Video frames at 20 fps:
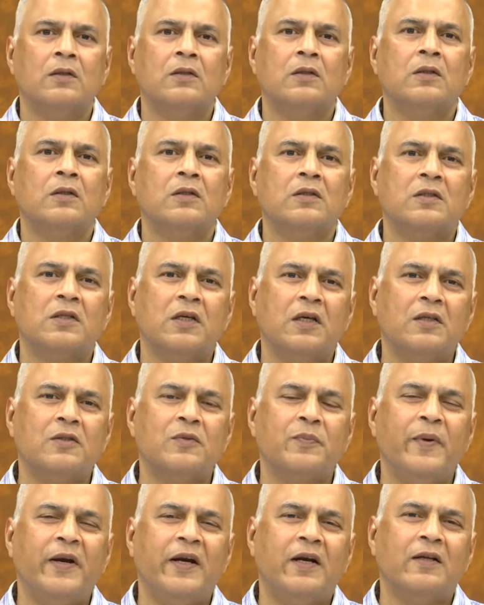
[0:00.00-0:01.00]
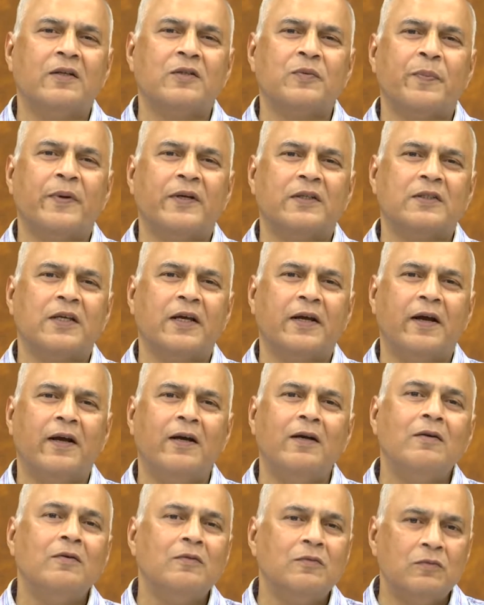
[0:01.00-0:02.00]
6 meters per second,
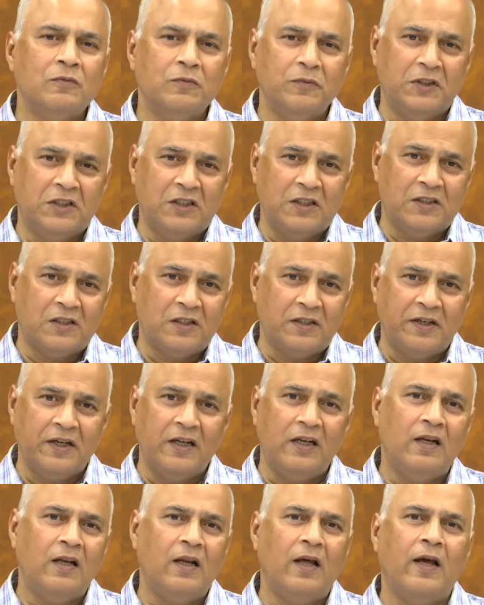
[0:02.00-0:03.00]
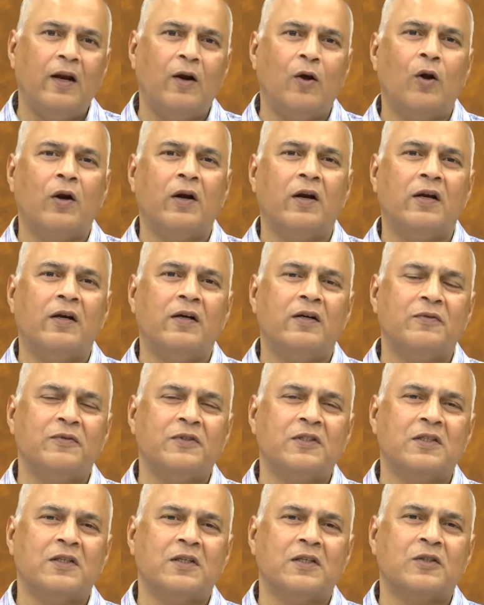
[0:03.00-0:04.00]
which is still a
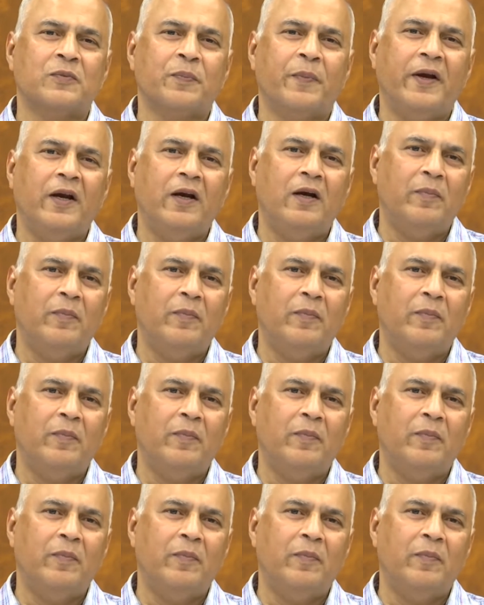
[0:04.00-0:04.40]
non-relativistic speed,